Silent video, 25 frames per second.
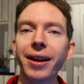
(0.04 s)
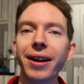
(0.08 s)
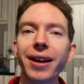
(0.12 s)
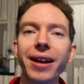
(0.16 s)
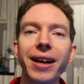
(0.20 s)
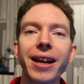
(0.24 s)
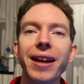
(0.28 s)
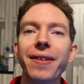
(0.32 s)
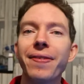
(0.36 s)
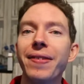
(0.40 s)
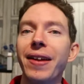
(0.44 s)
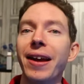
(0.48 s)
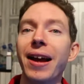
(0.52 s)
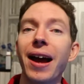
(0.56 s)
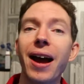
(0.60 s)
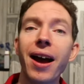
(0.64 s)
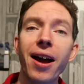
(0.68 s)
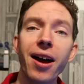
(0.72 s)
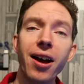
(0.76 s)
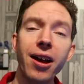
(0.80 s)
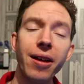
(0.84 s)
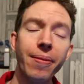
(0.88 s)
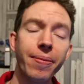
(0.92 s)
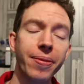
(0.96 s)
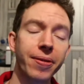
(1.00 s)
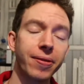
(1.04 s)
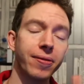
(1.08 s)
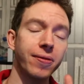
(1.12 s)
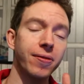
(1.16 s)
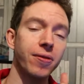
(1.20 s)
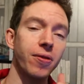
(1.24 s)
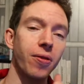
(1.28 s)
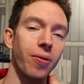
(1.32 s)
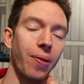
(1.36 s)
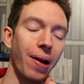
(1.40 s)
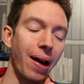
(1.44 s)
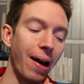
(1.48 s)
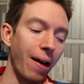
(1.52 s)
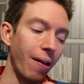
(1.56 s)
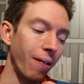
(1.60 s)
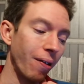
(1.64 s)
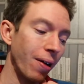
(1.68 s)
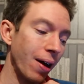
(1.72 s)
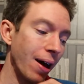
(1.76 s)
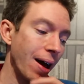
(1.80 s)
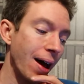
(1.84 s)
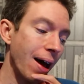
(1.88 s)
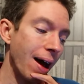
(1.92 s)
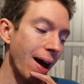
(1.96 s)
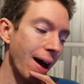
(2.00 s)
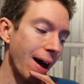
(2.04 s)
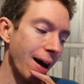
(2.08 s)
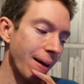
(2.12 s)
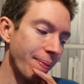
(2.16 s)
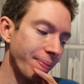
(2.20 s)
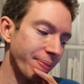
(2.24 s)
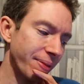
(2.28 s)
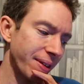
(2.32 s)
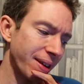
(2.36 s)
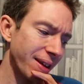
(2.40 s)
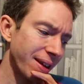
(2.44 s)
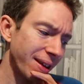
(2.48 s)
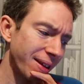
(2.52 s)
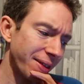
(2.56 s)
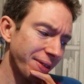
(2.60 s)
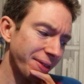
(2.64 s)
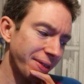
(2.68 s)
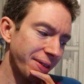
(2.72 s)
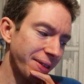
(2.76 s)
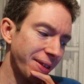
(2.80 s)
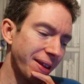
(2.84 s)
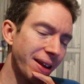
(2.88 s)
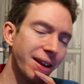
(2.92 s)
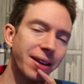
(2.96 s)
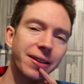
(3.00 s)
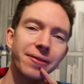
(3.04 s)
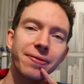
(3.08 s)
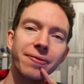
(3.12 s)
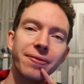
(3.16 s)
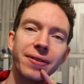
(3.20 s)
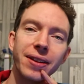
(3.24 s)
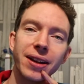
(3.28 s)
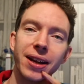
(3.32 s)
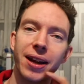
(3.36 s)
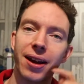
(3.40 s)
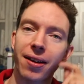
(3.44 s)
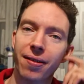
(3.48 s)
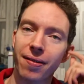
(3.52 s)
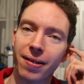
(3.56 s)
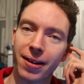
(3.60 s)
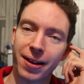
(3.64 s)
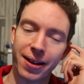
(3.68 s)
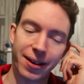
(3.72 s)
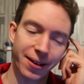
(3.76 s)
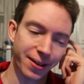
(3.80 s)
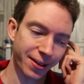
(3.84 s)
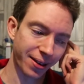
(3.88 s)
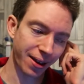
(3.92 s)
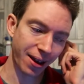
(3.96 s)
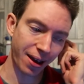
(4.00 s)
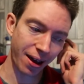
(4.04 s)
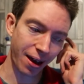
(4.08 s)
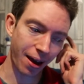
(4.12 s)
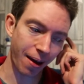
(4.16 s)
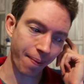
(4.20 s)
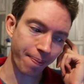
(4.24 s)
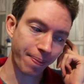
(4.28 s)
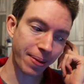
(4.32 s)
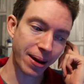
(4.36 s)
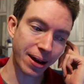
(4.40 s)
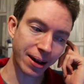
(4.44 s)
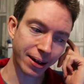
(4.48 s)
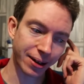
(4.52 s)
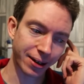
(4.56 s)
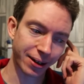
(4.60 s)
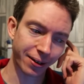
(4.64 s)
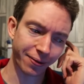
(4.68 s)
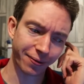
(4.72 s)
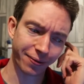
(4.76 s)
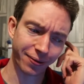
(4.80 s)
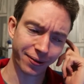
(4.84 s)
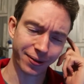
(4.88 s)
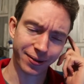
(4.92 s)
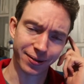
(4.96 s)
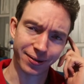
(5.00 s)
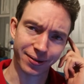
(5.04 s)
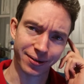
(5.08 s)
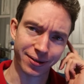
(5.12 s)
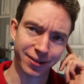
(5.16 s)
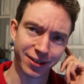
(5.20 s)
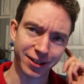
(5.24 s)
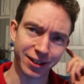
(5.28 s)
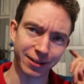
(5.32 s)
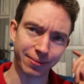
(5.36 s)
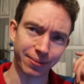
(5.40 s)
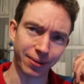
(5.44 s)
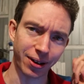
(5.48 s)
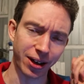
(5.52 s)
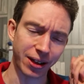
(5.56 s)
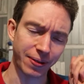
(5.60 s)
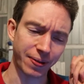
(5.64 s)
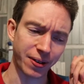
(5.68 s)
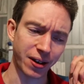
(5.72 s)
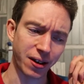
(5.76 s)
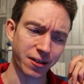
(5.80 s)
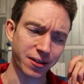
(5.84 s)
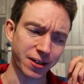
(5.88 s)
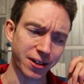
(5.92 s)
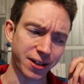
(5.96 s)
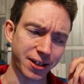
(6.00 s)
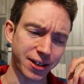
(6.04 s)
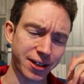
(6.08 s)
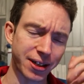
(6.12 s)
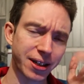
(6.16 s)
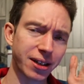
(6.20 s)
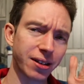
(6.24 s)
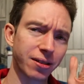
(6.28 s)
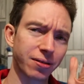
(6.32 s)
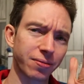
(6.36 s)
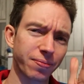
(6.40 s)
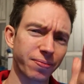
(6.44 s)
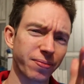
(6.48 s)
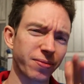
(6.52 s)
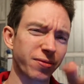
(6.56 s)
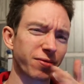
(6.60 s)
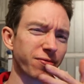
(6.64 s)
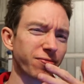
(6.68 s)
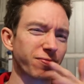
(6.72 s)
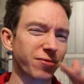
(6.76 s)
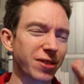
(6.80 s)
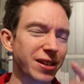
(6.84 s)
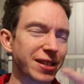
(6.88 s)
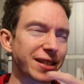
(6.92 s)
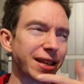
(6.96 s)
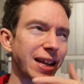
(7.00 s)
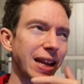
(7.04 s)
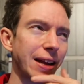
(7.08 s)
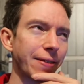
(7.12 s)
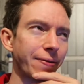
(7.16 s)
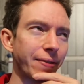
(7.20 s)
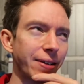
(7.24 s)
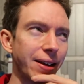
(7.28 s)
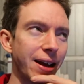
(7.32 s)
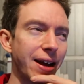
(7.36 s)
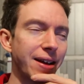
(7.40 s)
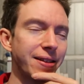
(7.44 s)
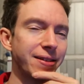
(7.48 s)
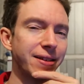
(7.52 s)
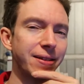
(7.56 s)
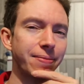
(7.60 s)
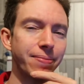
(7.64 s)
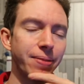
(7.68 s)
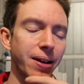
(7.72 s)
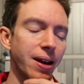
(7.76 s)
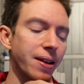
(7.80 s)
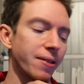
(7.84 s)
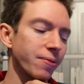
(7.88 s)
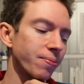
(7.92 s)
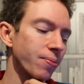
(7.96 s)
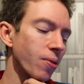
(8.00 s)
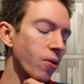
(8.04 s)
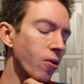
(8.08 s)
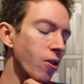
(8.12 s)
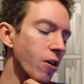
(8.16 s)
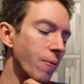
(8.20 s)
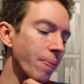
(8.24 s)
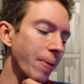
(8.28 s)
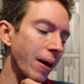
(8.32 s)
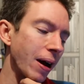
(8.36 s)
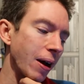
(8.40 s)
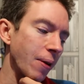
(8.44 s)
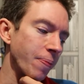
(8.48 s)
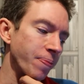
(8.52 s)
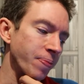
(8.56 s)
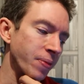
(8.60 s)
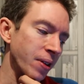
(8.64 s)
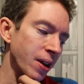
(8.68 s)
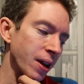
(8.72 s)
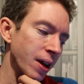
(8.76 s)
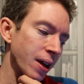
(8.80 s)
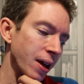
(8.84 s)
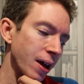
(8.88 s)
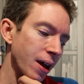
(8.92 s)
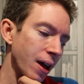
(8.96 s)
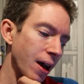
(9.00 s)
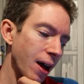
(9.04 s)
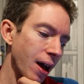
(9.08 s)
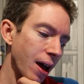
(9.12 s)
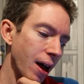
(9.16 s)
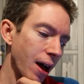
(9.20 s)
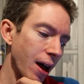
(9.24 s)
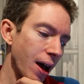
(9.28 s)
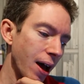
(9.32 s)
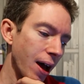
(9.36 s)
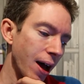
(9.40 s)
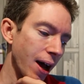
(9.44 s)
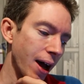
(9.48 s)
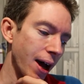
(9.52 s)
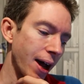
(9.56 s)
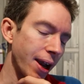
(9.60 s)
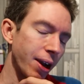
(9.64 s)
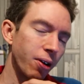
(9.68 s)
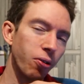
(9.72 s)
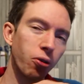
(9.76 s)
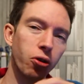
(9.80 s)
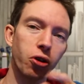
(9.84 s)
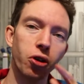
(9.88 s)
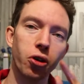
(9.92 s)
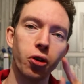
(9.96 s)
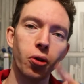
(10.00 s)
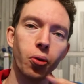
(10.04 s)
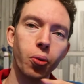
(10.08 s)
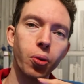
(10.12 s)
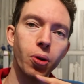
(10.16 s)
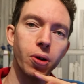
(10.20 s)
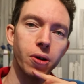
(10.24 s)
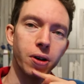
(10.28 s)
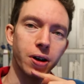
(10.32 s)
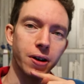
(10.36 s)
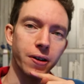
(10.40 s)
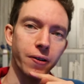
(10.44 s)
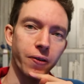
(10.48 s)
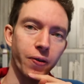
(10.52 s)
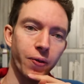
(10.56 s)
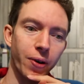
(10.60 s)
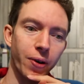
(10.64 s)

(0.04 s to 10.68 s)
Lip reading: Good evening, I hope you're all well. This video is a bit different to my other videos. It's still reselling related, but it's more about a little quirk of